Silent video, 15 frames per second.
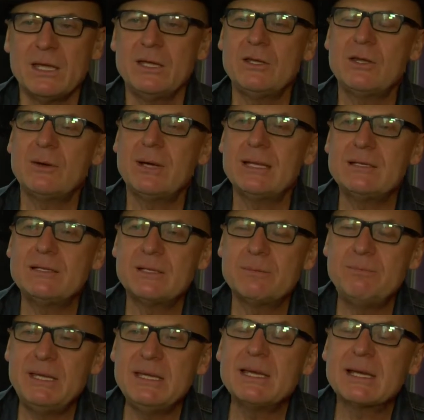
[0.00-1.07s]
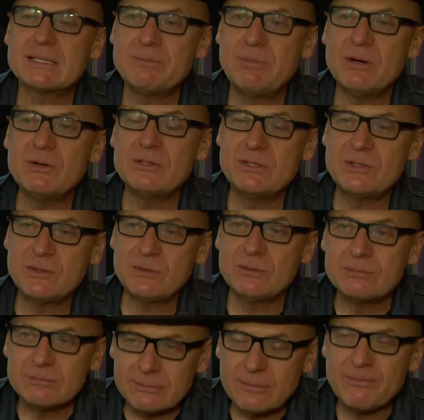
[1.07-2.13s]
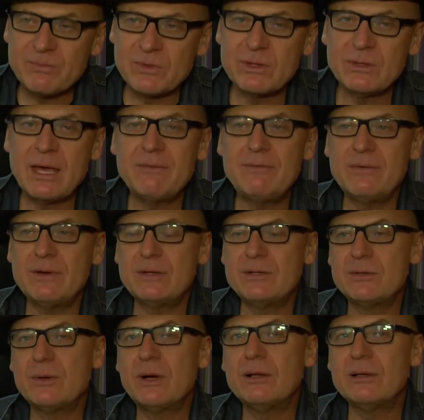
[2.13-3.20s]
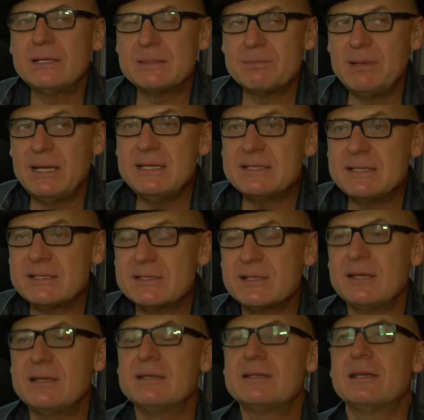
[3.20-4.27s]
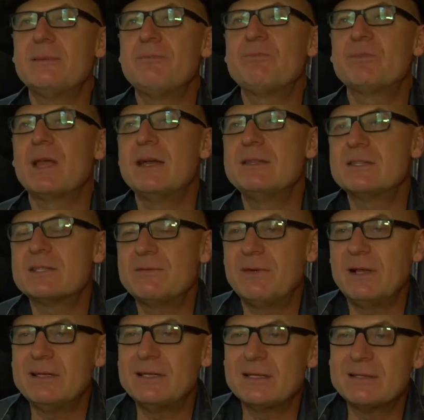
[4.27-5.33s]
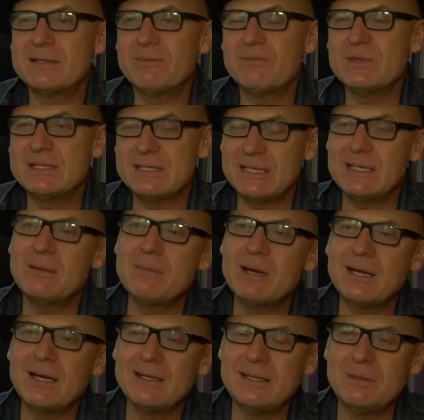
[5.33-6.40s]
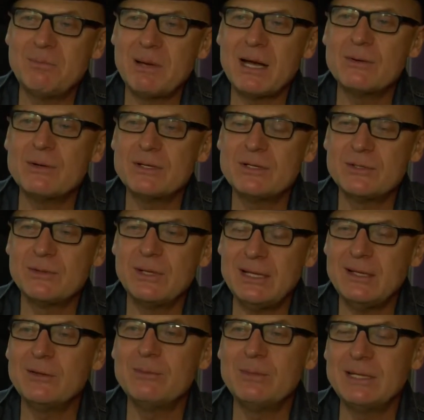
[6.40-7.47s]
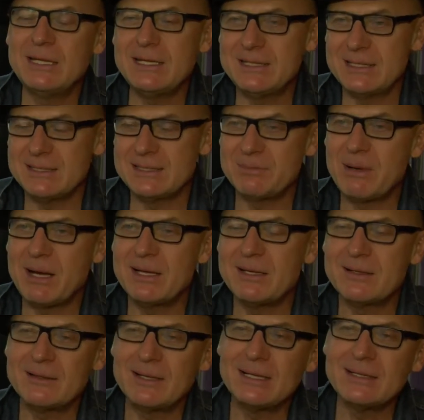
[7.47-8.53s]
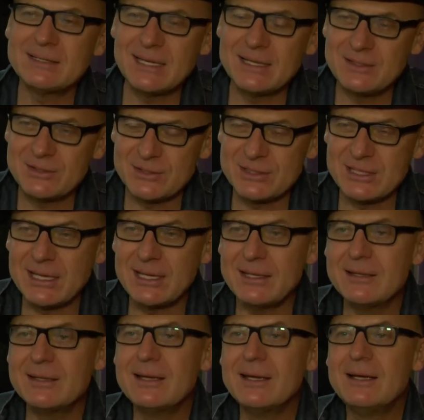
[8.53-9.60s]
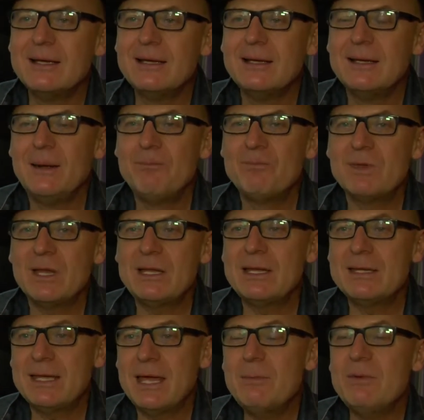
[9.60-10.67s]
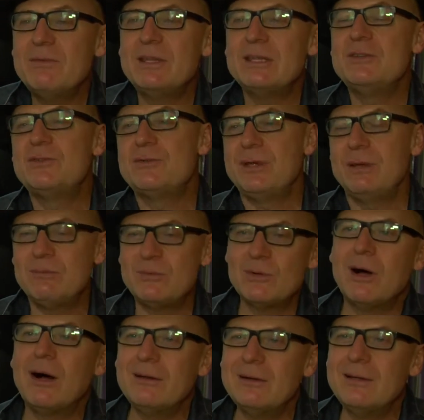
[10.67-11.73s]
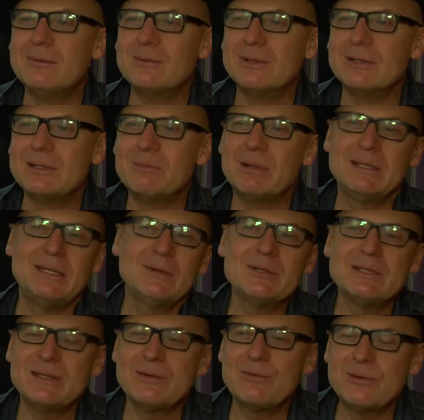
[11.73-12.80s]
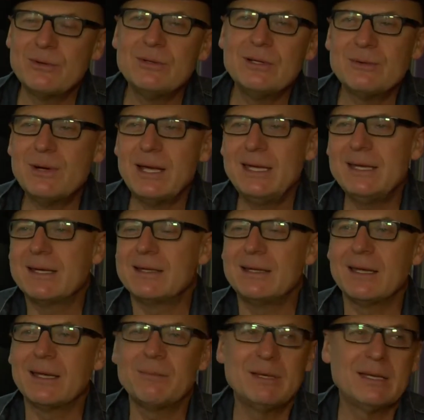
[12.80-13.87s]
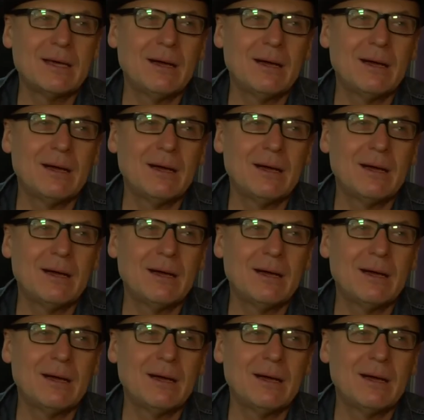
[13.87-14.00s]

you know, and uh, being exposed to to, to all these places, and um, I just felt that cinema had the power to illuminate, inspire, and entertain. And I came with the dream to Hollywood, but there was a rude awakening. I mean,